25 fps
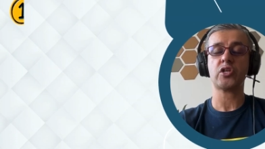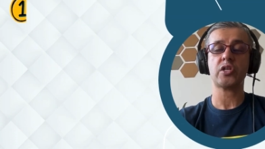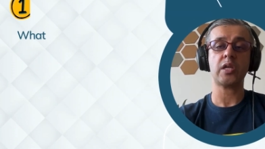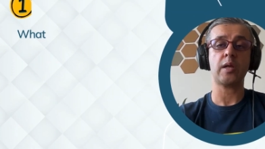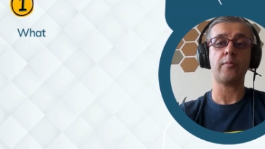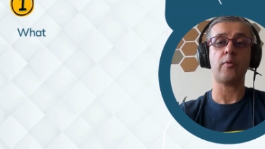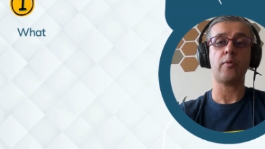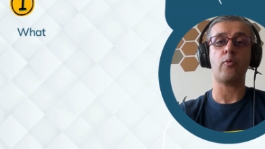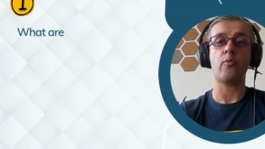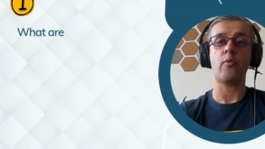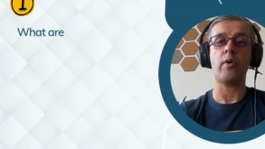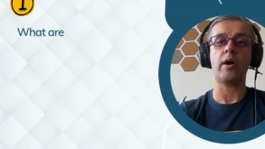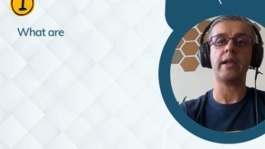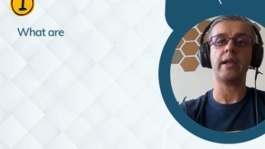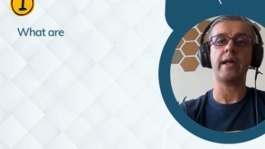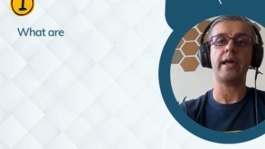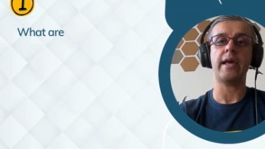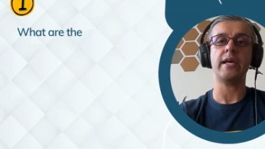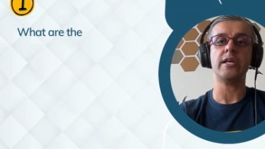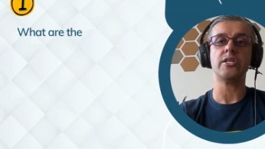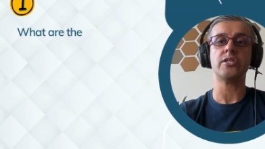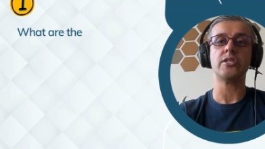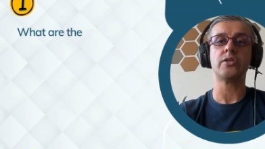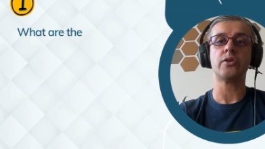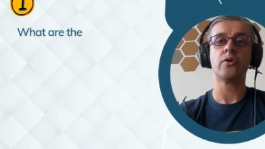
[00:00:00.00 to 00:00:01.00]
number one
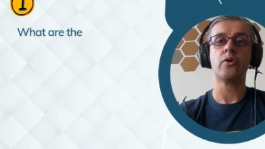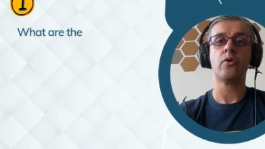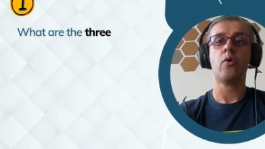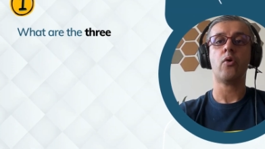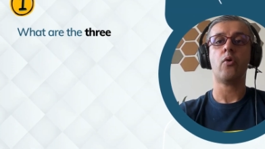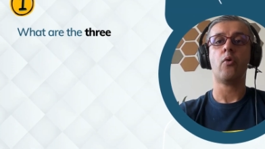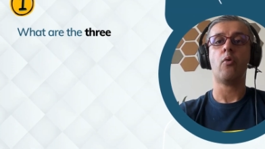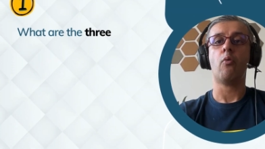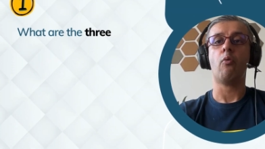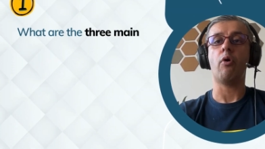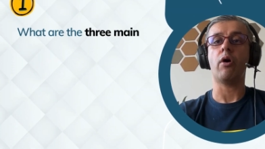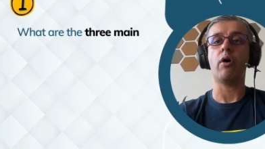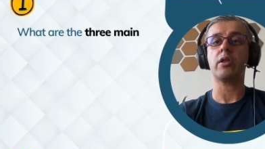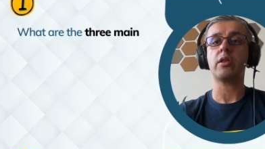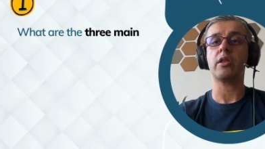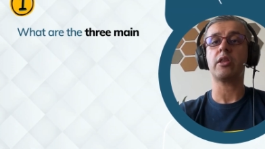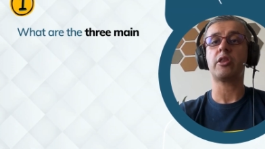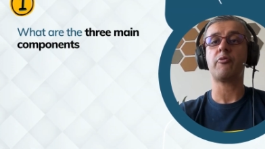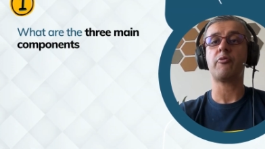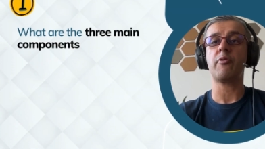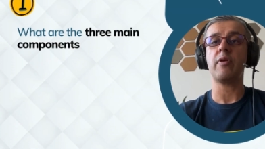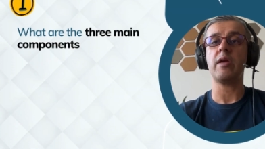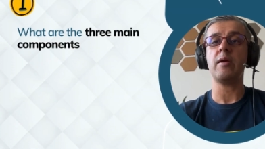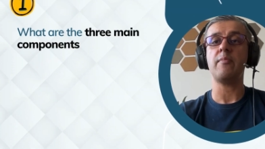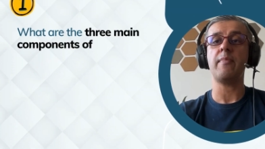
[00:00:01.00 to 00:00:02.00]
is What are the
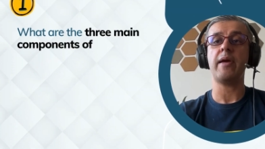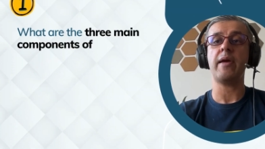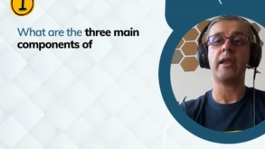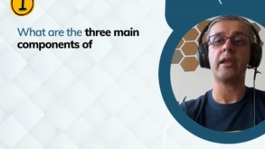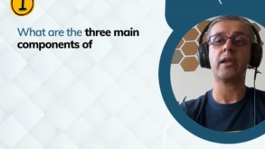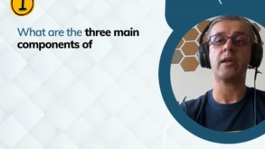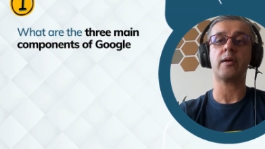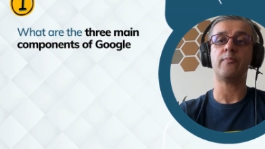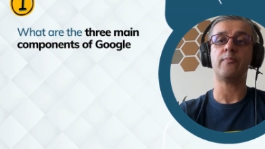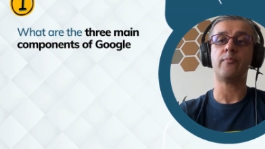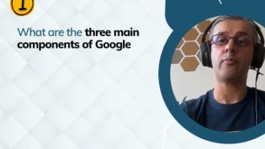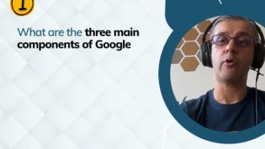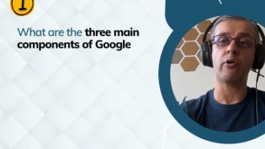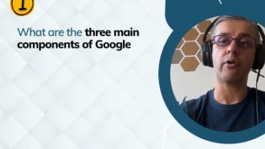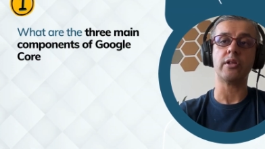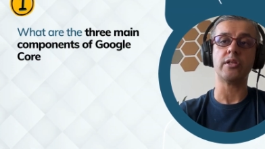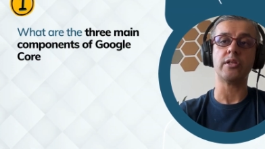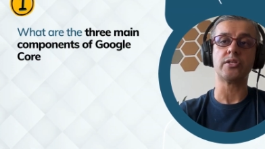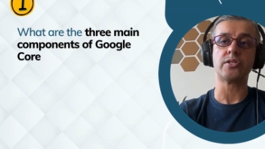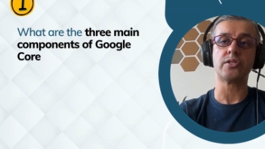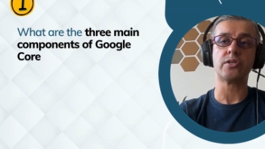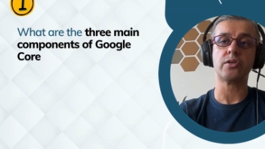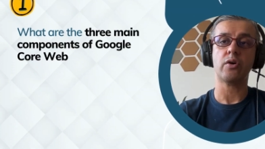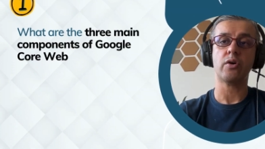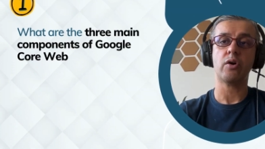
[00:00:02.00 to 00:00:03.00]
three main
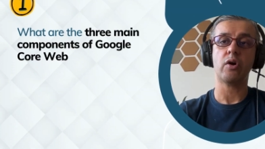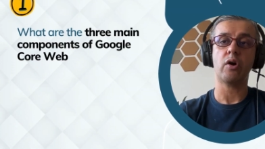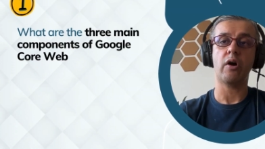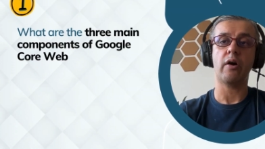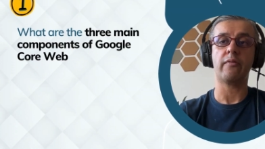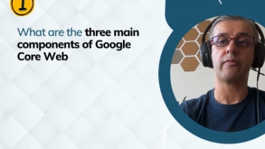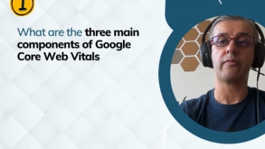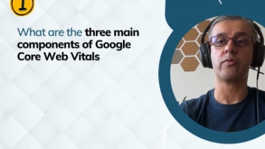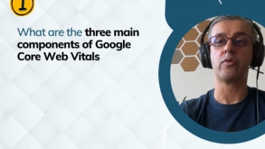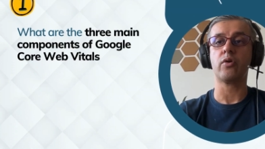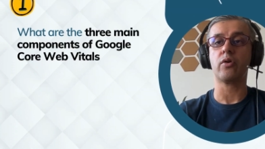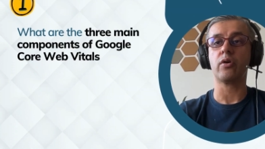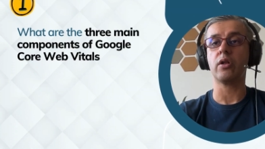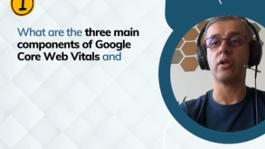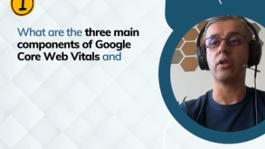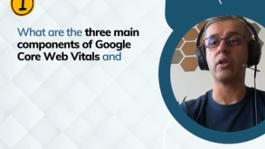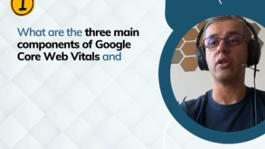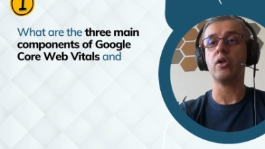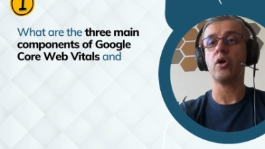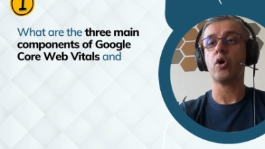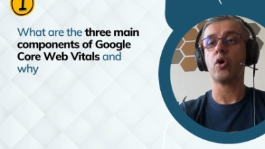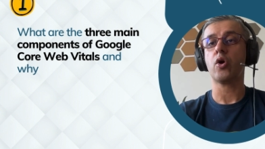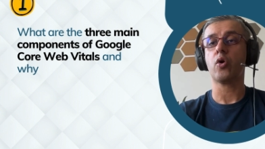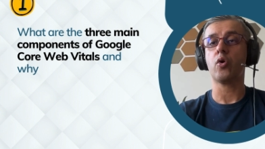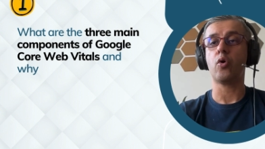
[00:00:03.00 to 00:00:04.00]
components of Google
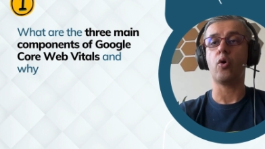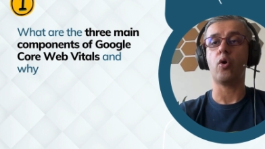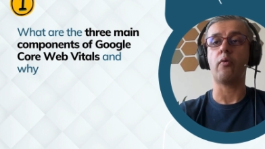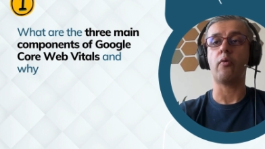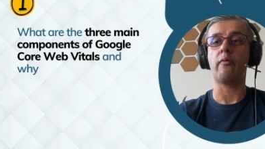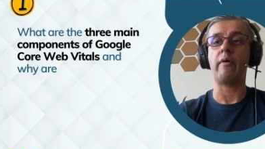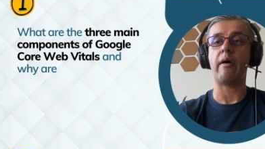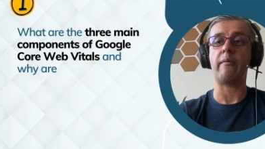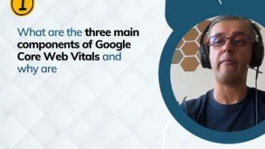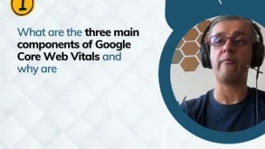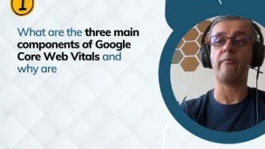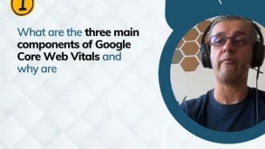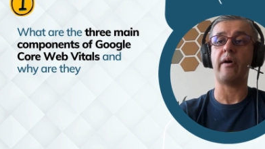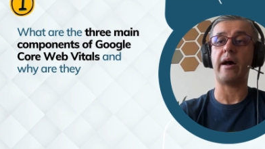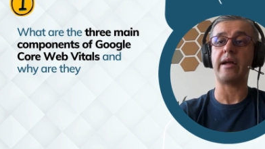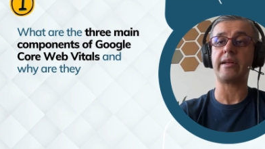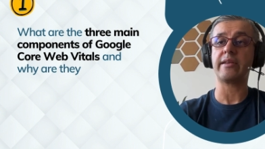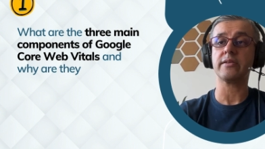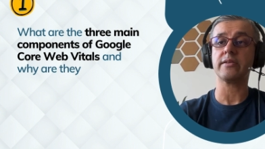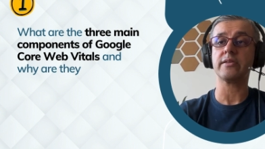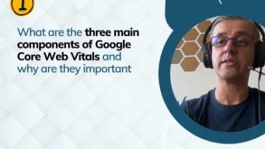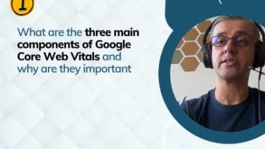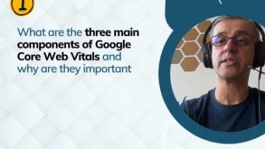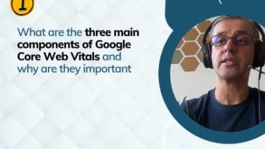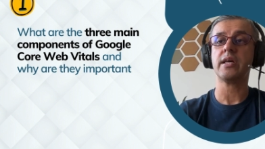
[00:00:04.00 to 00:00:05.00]
Core Web
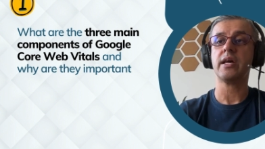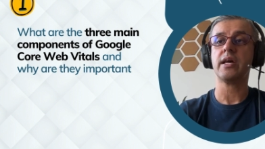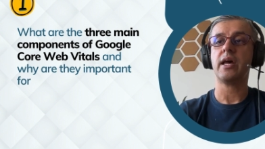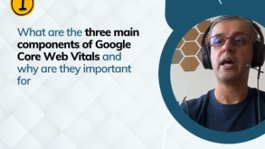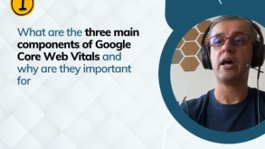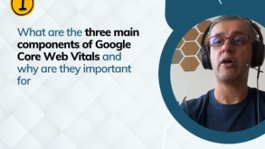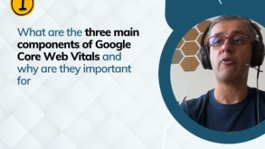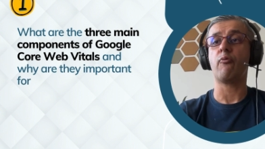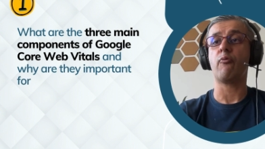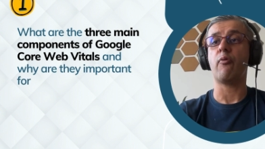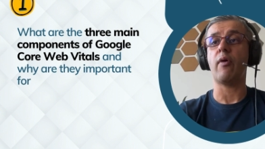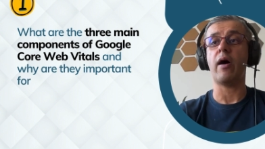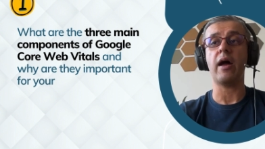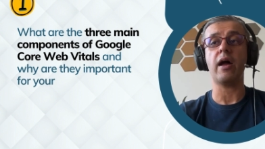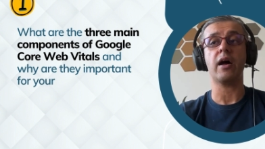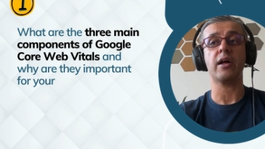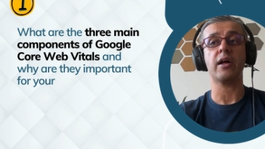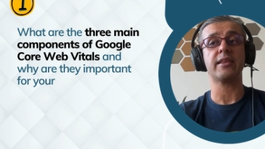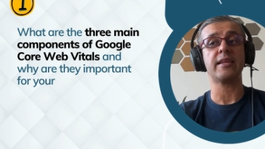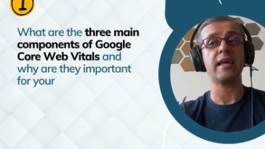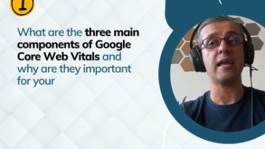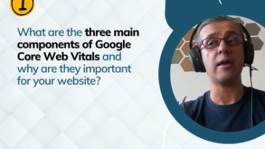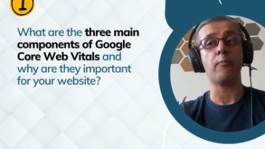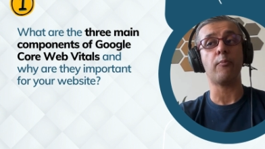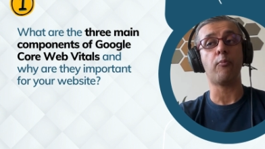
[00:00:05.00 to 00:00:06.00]
Vitals and why are
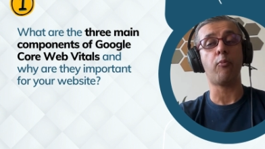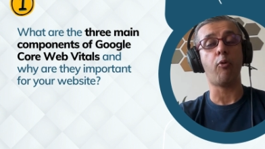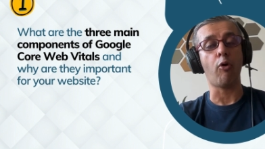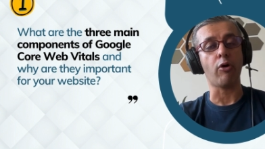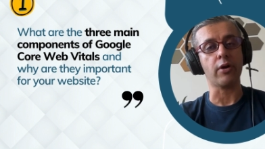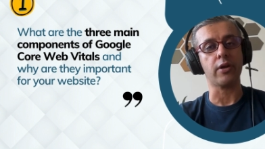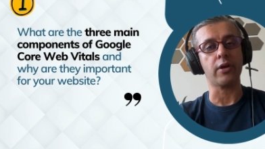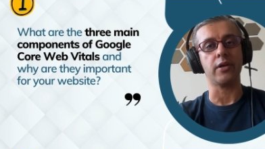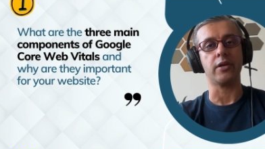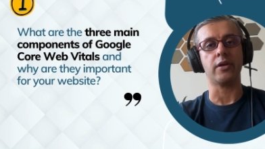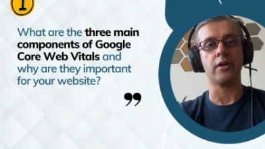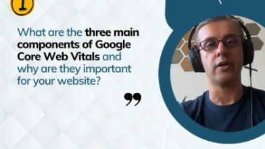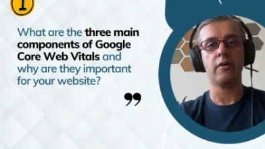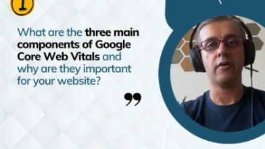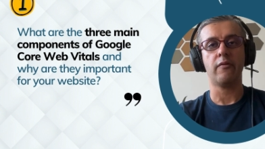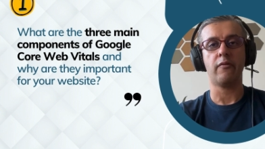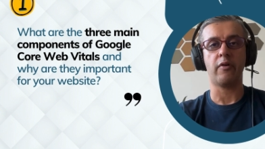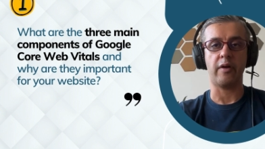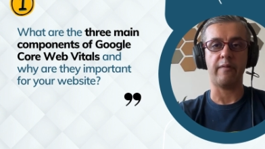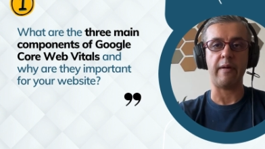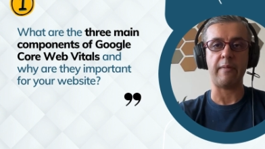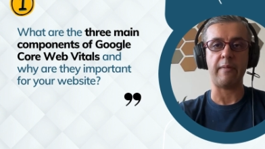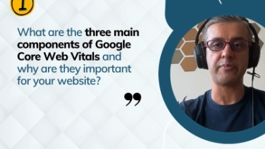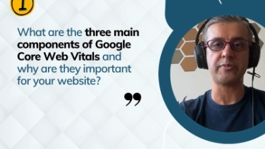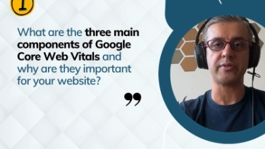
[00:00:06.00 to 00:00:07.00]
they important for your
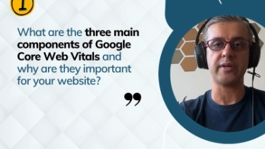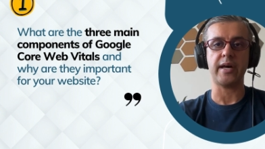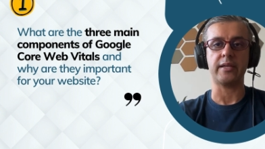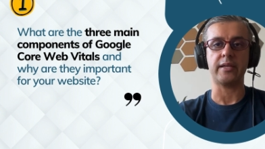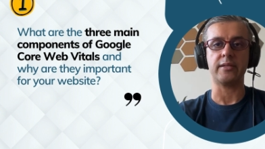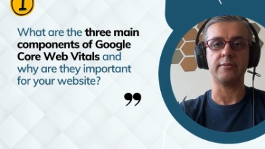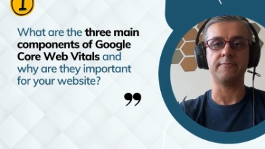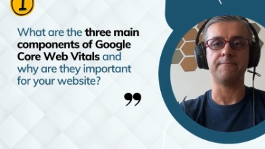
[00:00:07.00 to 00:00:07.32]
website?